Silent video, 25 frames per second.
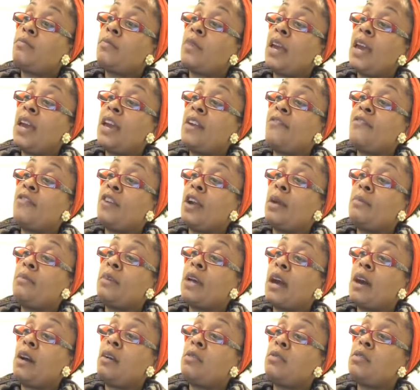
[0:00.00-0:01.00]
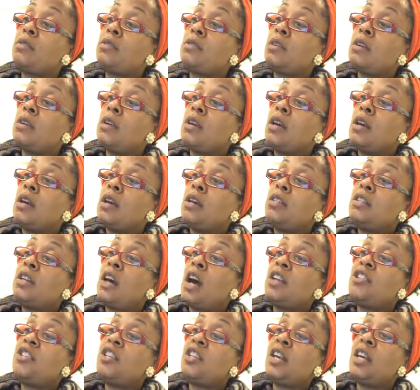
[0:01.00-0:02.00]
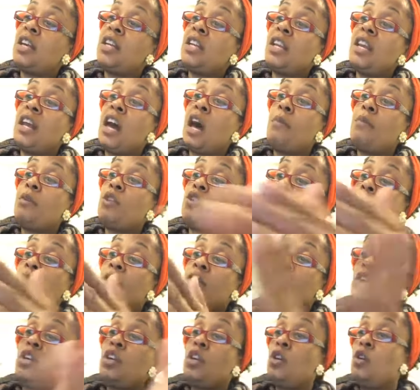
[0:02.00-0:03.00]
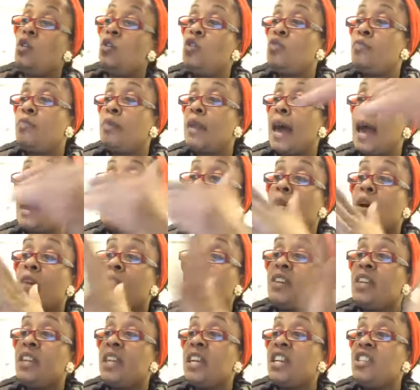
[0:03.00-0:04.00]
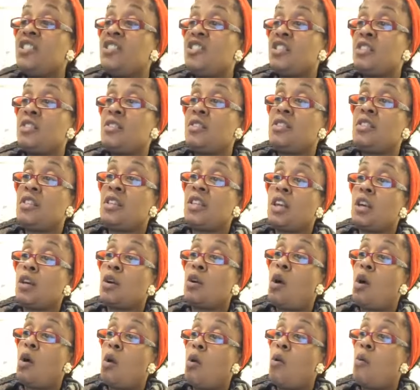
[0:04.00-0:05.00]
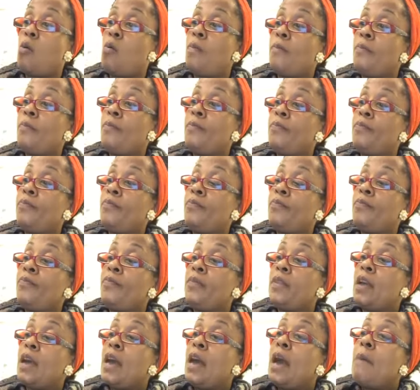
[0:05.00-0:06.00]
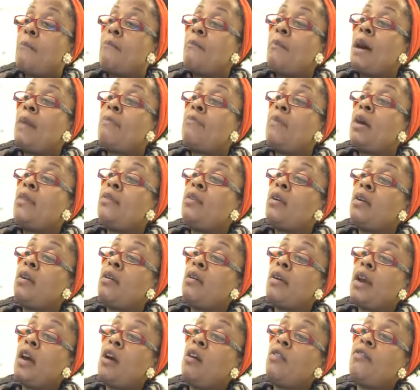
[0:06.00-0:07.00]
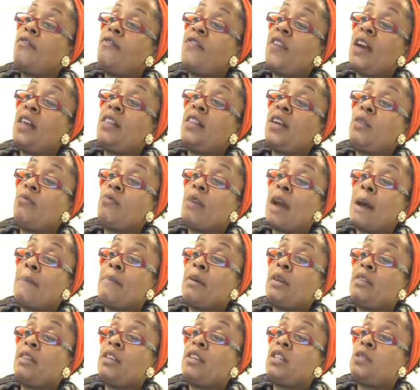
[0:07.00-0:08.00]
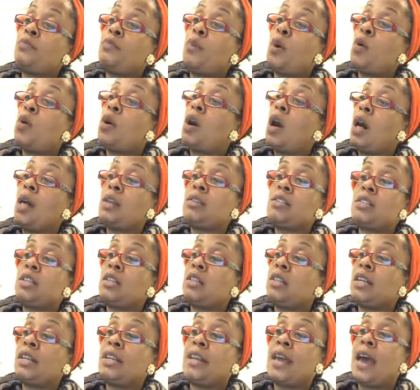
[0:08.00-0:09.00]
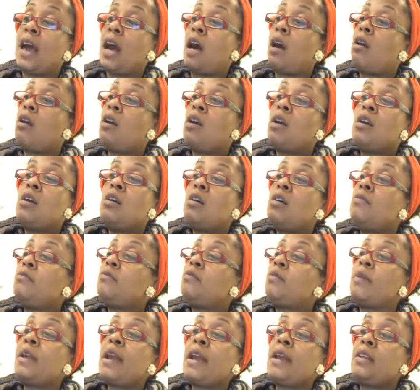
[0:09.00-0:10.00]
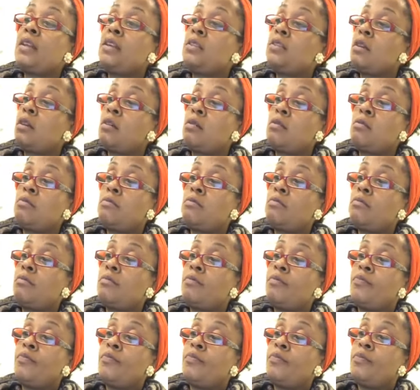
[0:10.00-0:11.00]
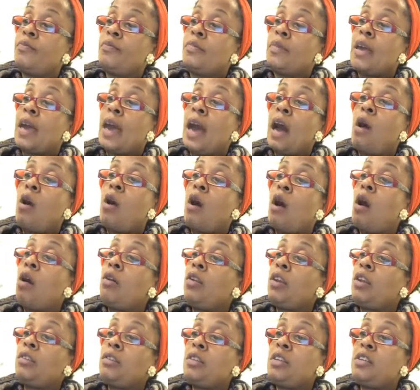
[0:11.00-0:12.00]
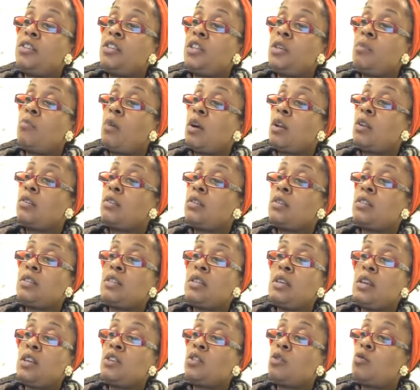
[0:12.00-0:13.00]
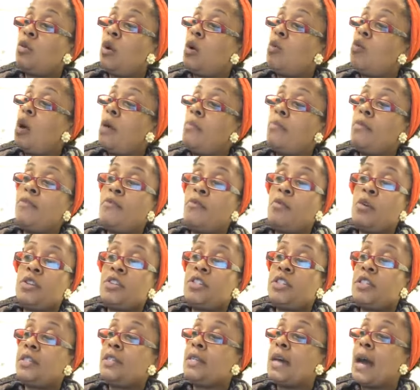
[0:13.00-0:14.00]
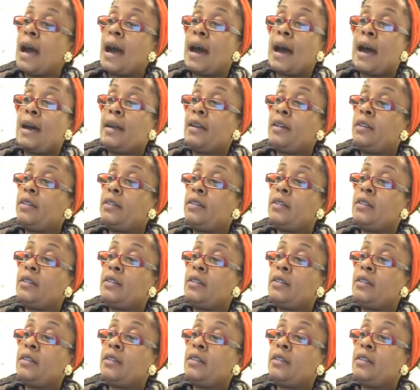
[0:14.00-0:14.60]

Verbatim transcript: A-framed house, dodging in and out between the huge black puffing engines to get coal. My mother, her health failing rapidly, spoke constantly now of Granny's home, how ardently she wanted to see us grow up before she died.